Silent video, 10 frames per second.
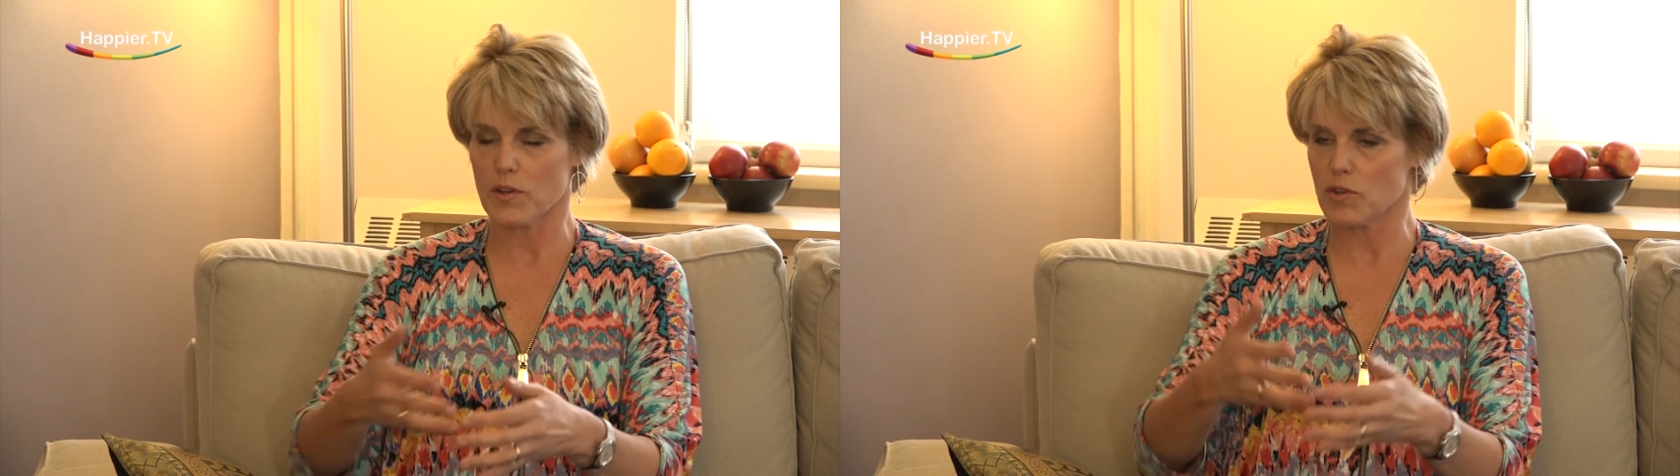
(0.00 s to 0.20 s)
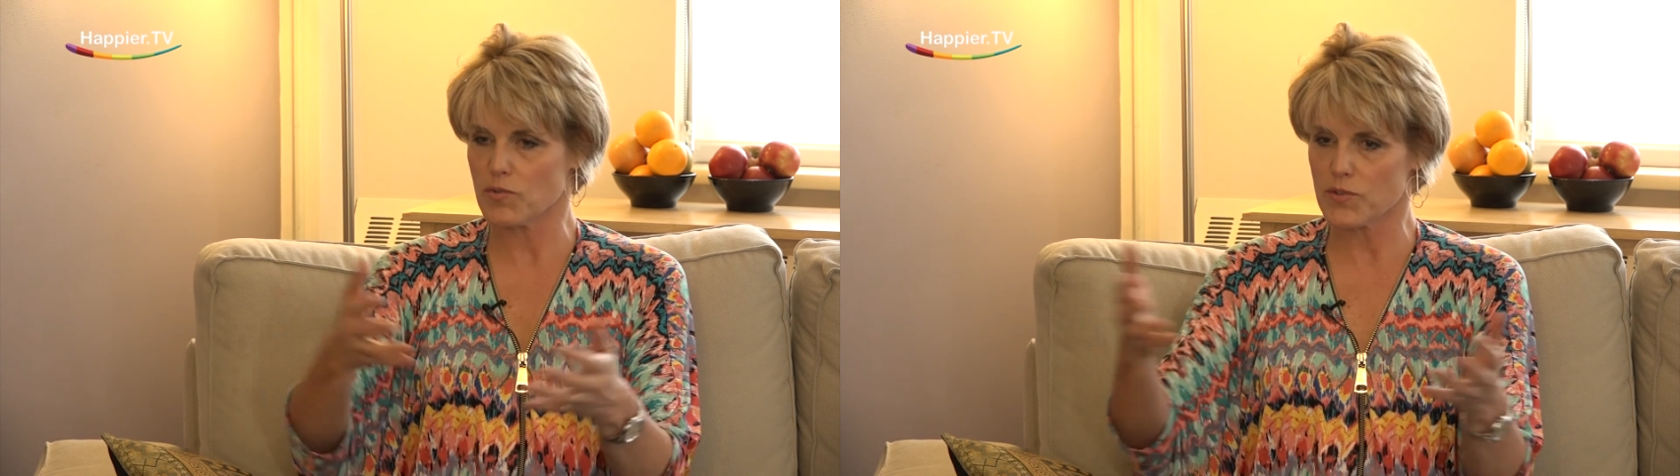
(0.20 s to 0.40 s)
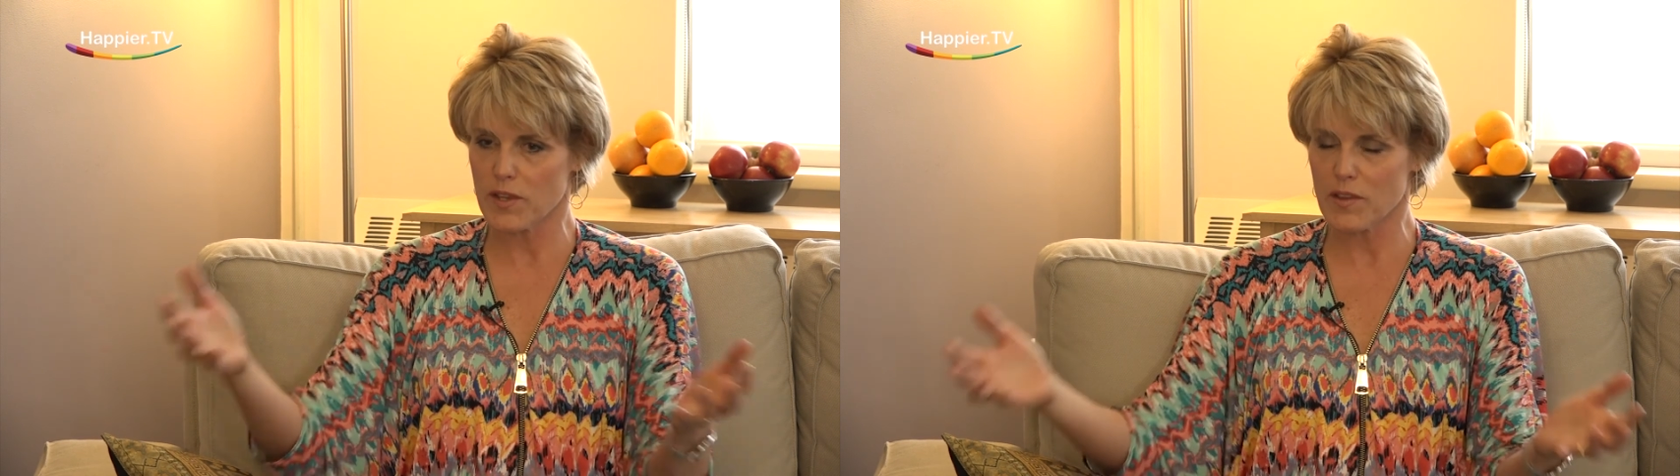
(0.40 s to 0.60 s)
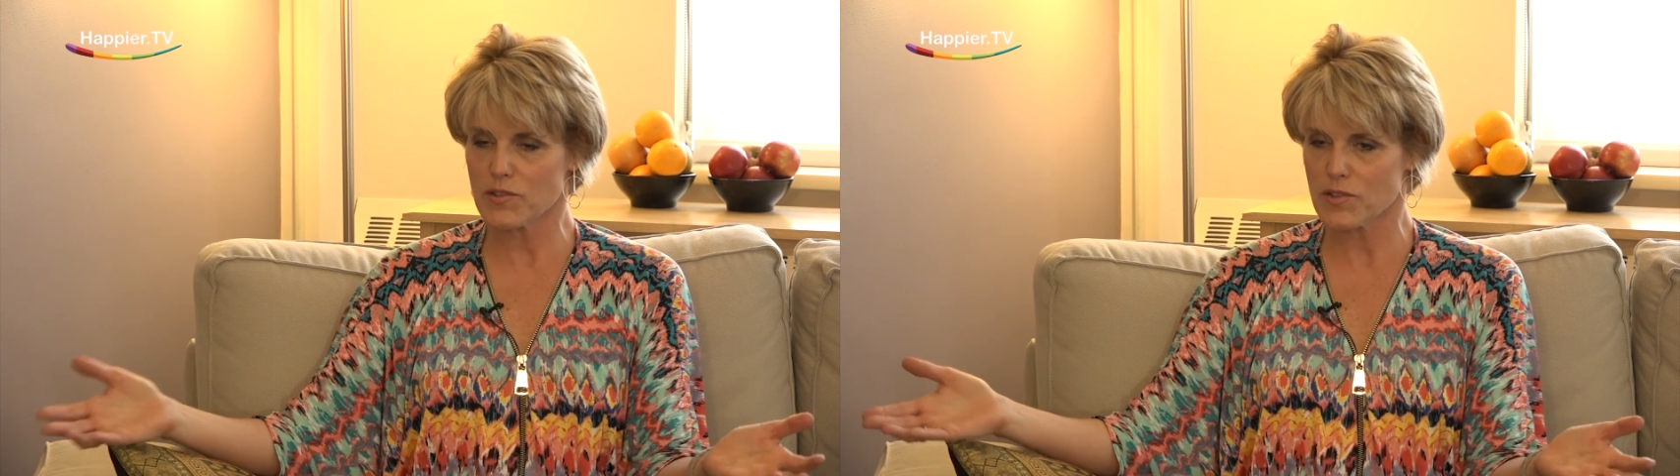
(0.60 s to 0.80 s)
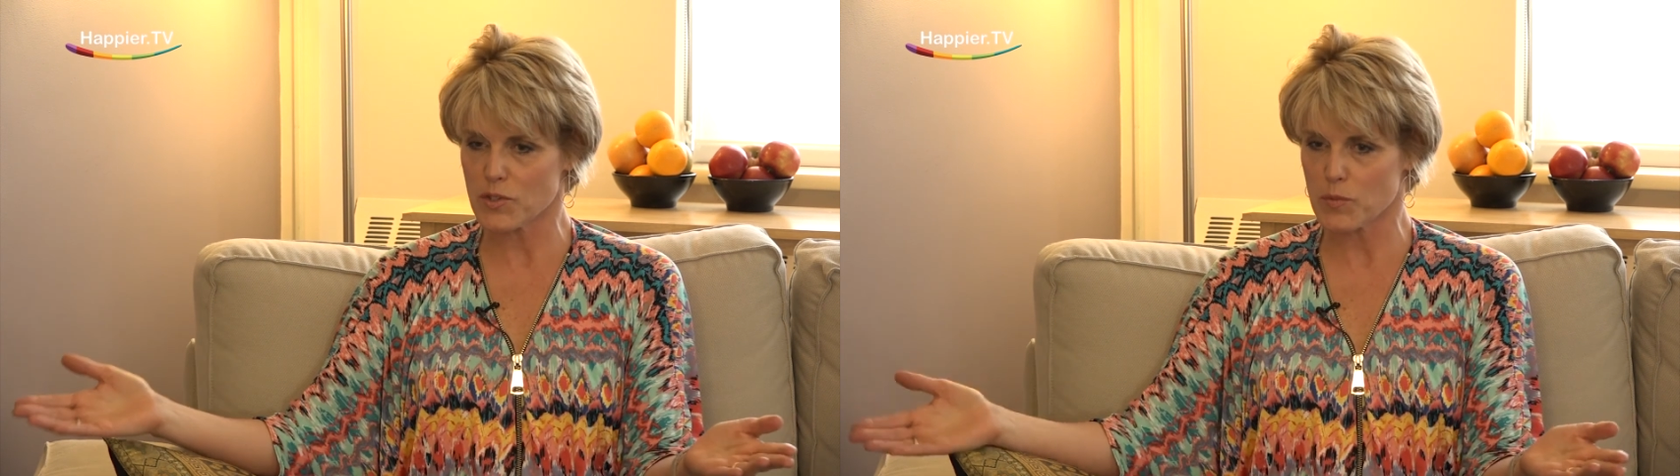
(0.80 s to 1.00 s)
And you see
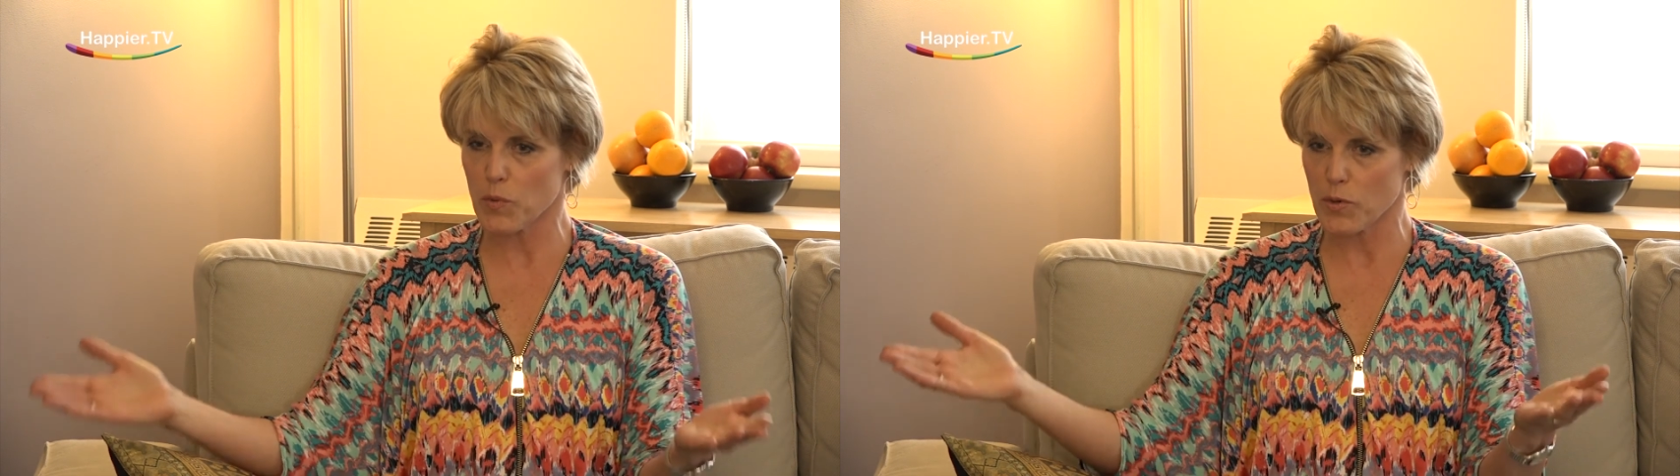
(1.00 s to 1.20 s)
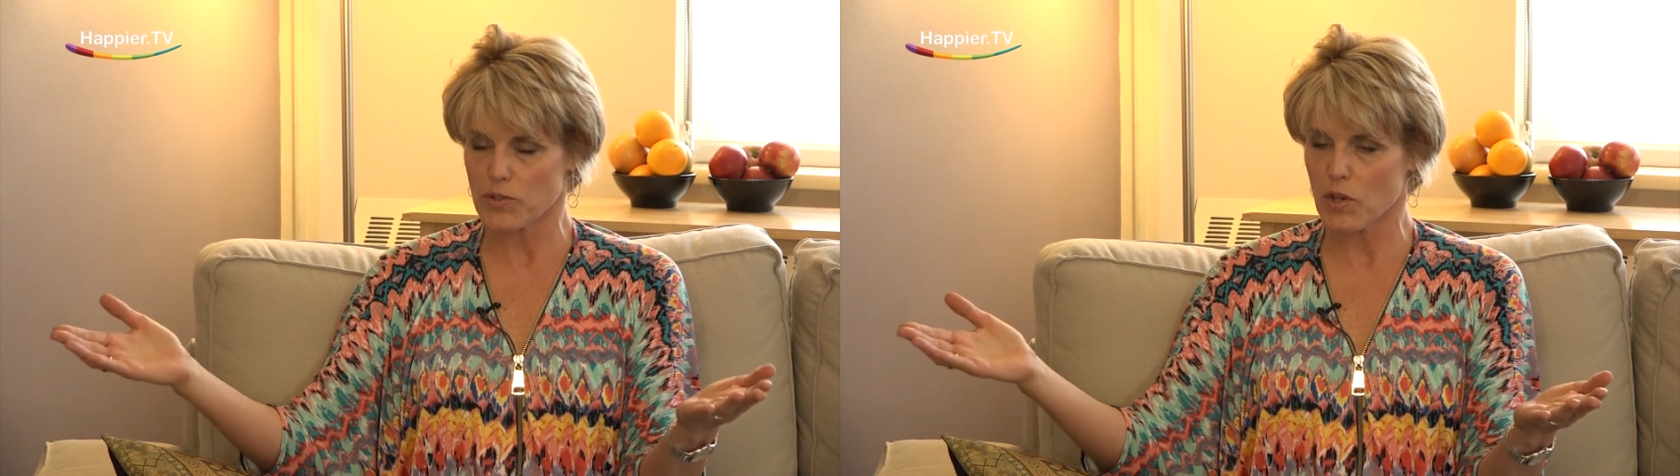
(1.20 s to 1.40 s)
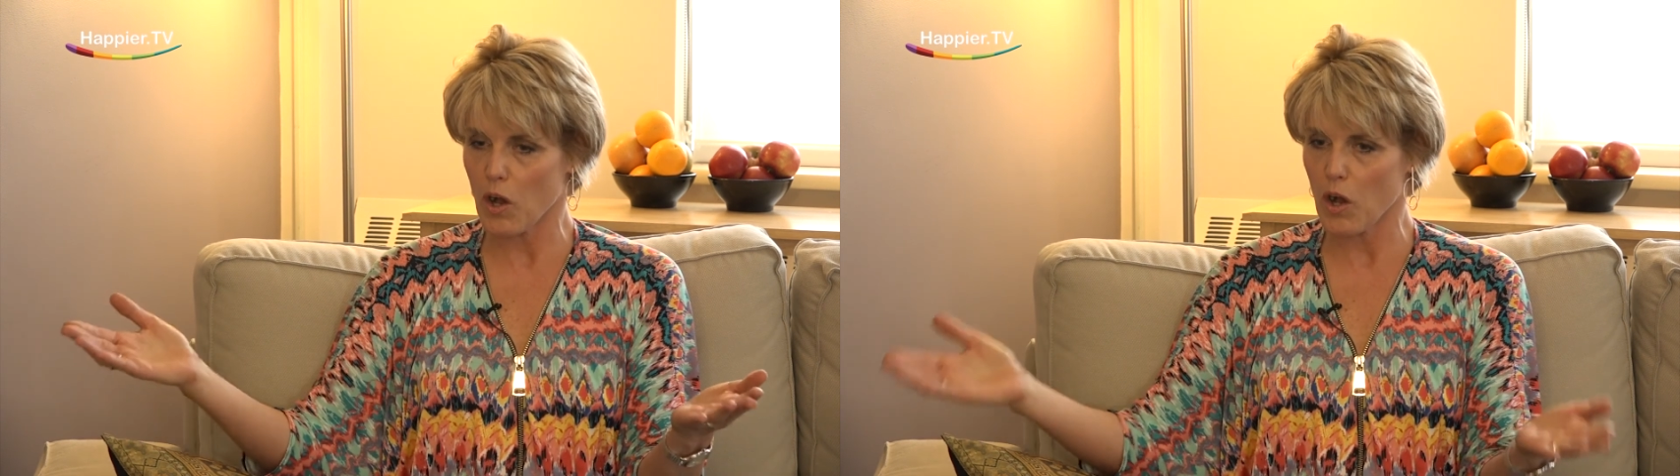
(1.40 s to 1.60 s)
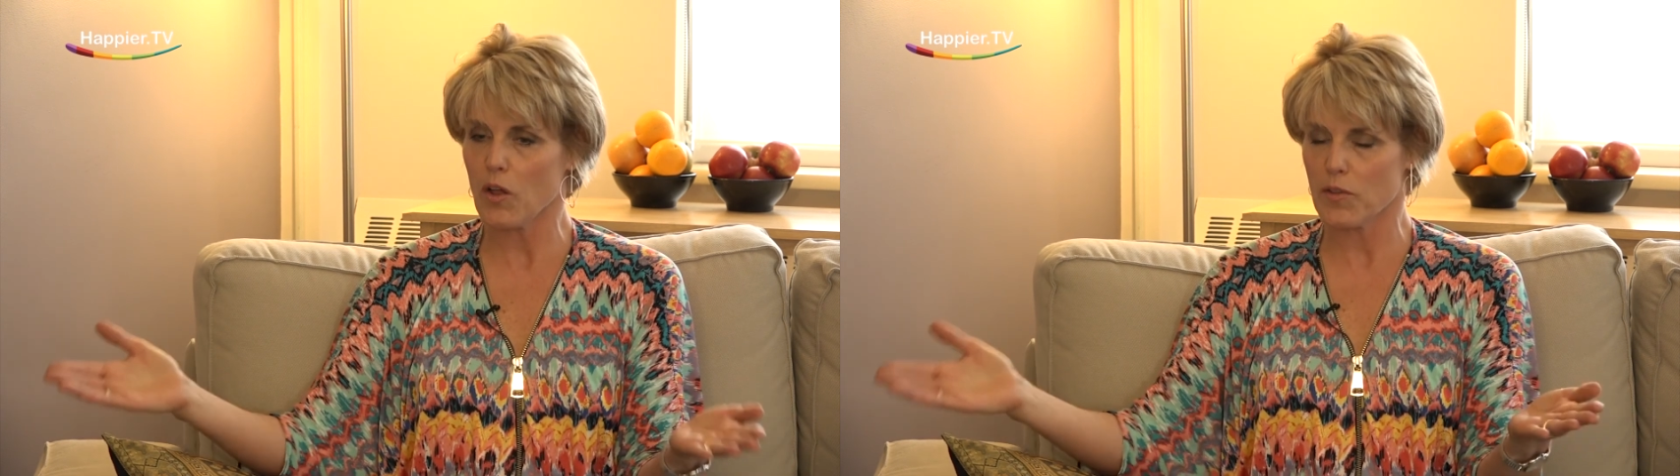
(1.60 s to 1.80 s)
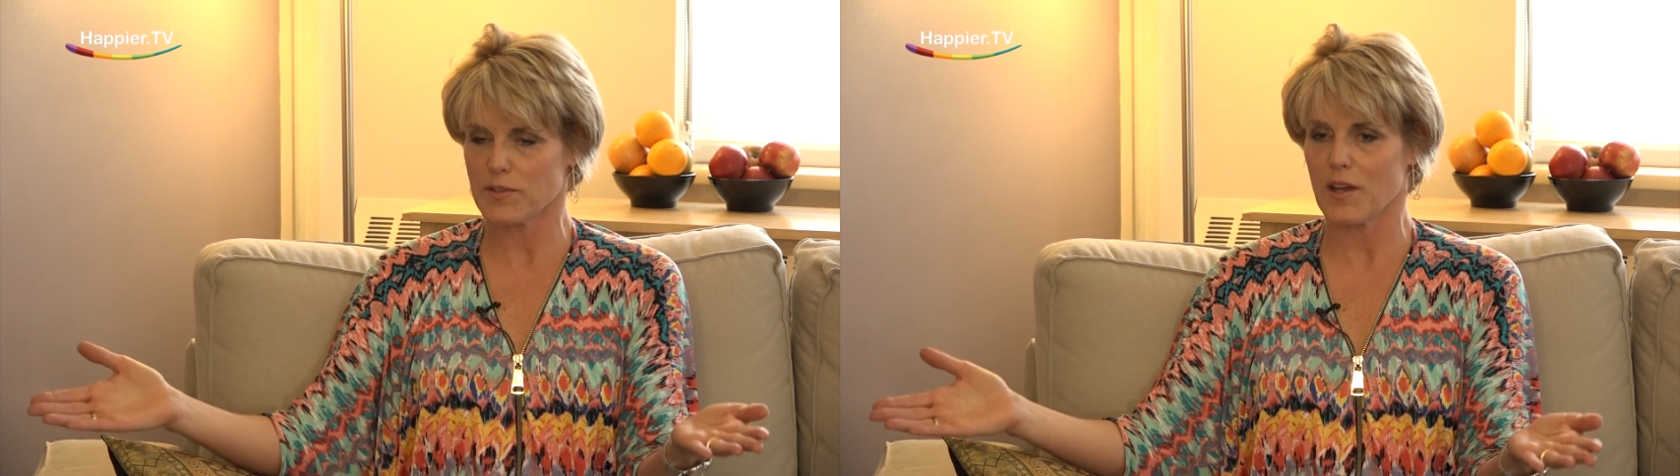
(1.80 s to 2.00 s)
this in sports
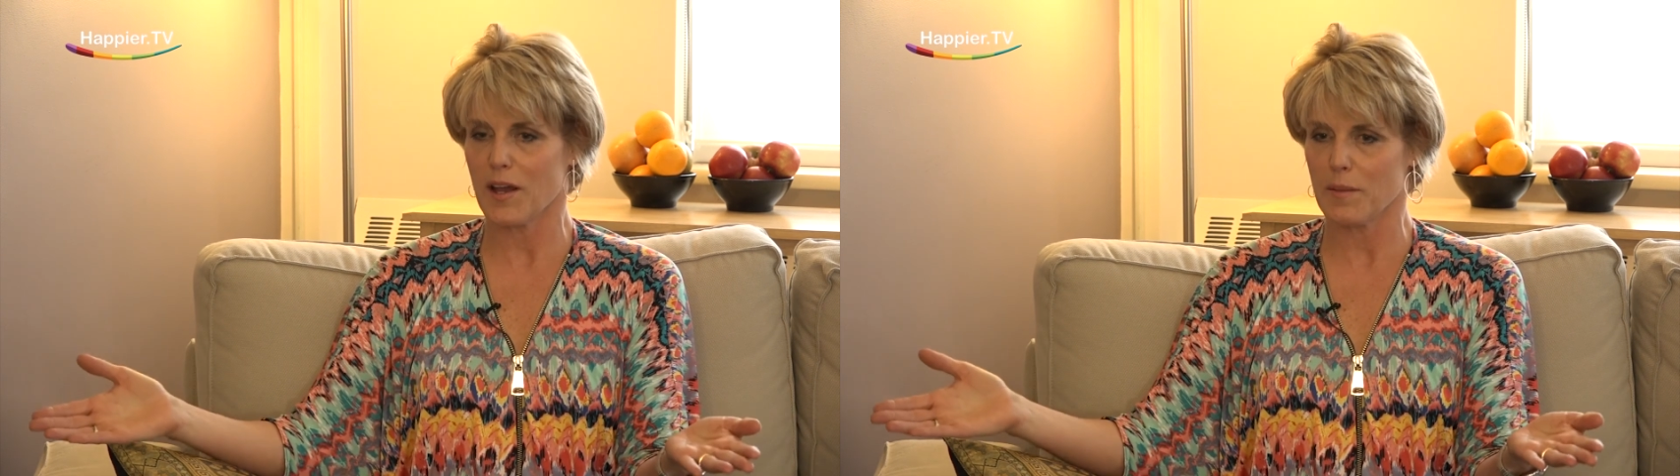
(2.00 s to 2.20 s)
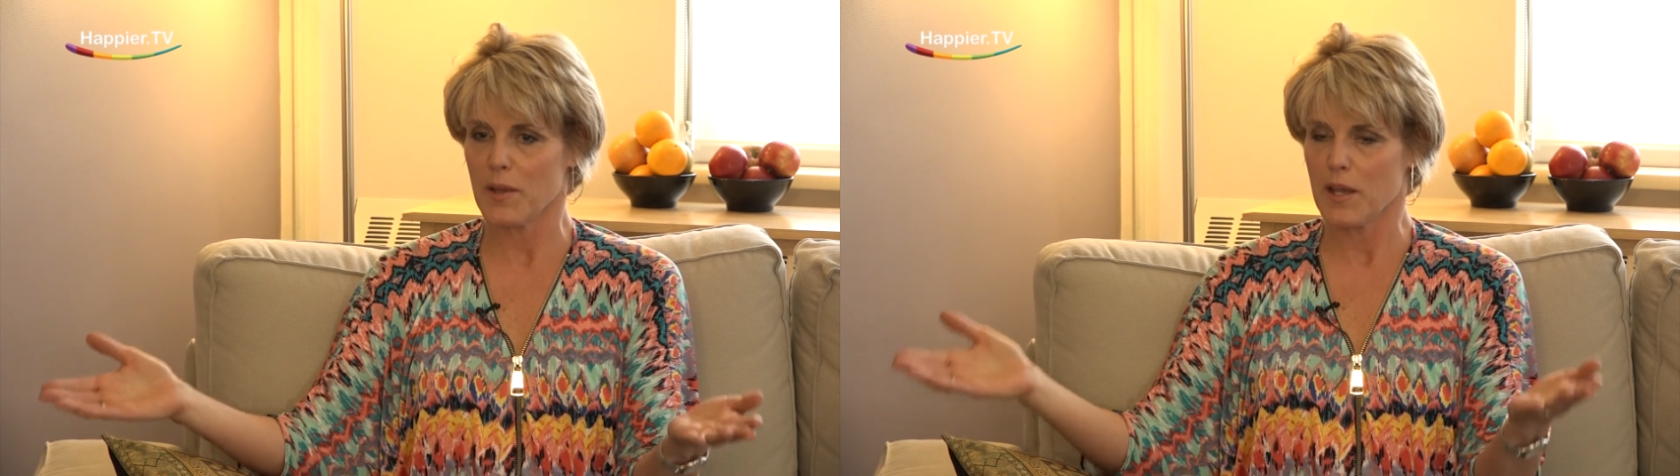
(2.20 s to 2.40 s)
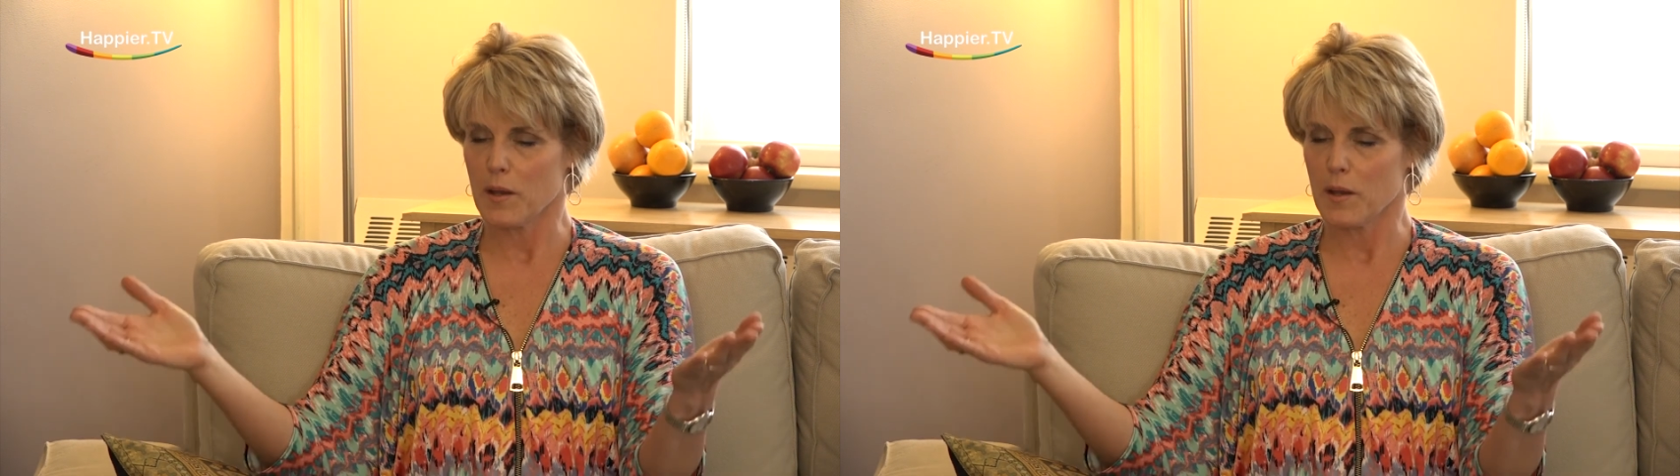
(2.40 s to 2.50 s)
all the time.